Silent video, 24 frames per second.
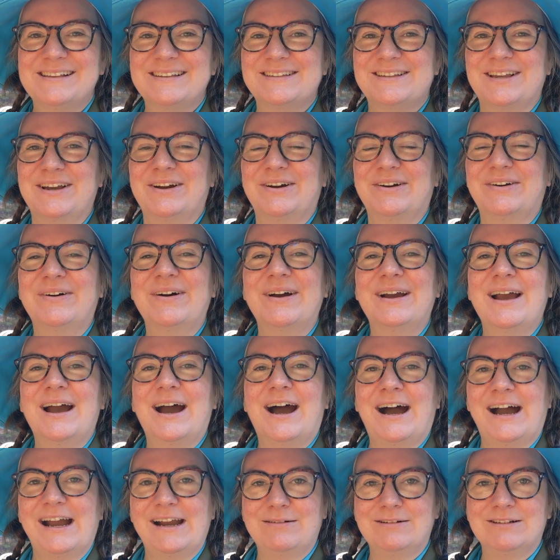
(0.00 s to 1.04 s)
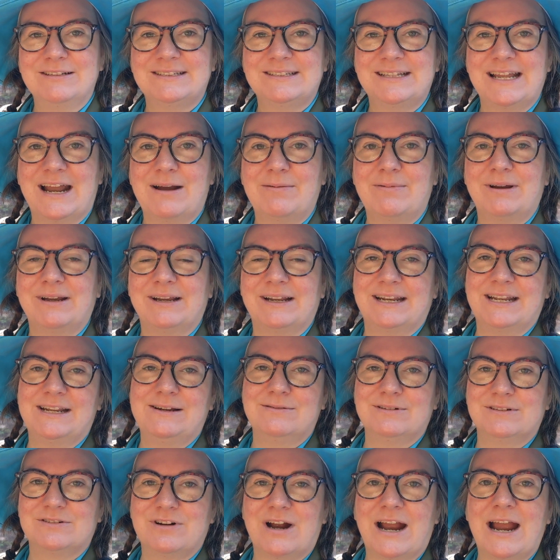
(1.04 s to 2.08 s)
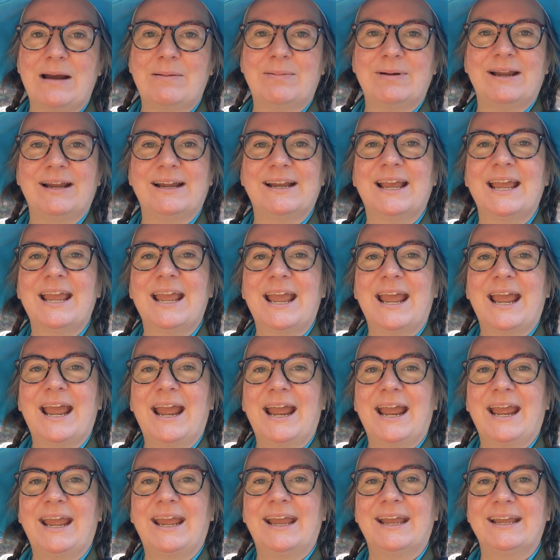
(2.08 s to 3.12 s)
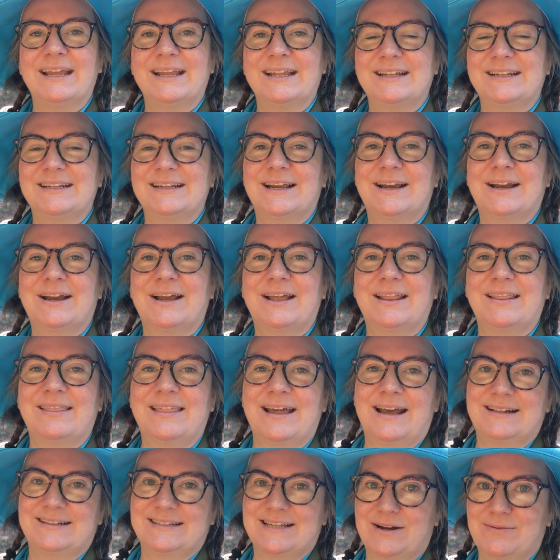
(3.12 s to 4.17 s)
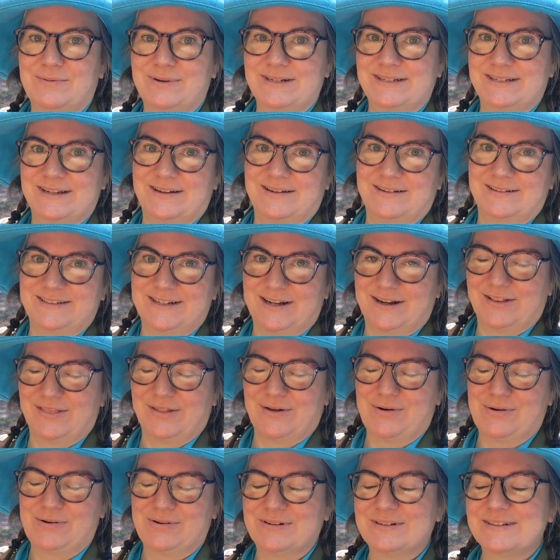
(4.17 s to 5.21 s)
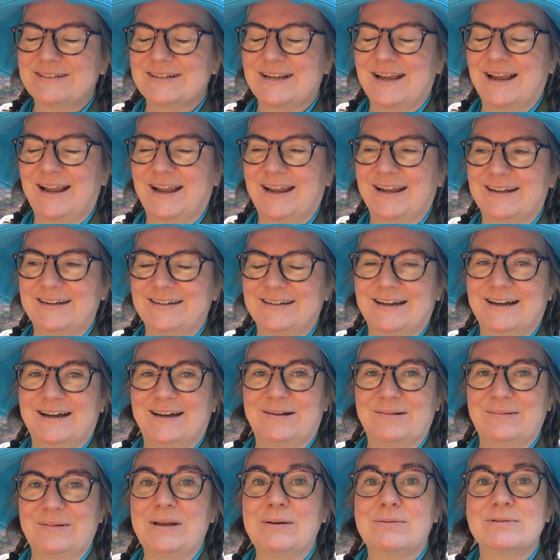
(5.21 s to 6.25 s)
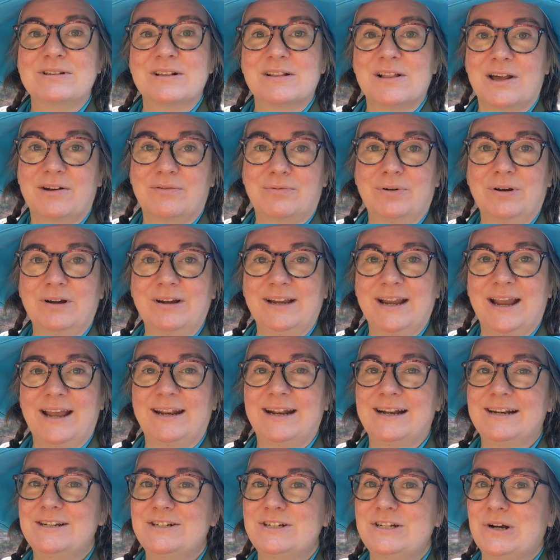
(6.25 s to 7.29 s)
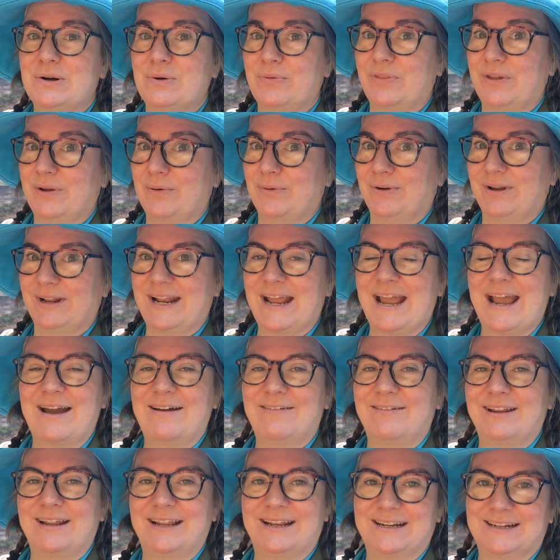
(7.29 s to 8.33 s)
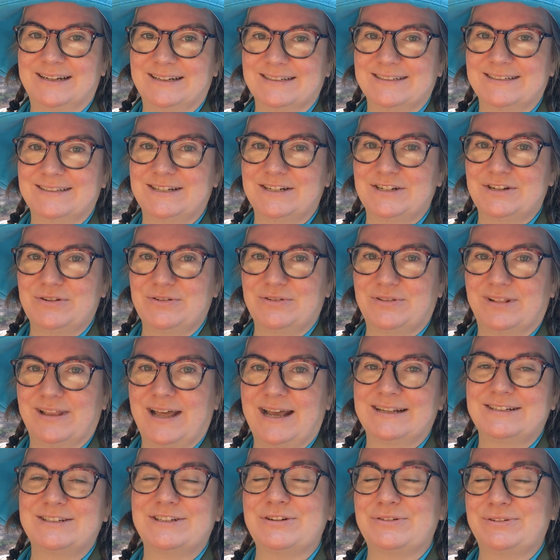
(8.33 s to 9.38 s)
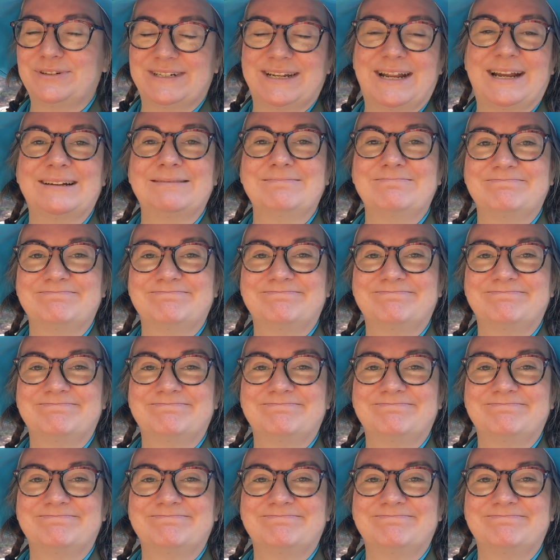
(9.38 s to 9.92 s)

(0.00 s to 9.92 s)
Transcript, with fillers: so I was stabbing and he was grabbing and that's how we dug the holes. And uh, it was a lot of work, and I don't think we're going to have it in us to do the last two today.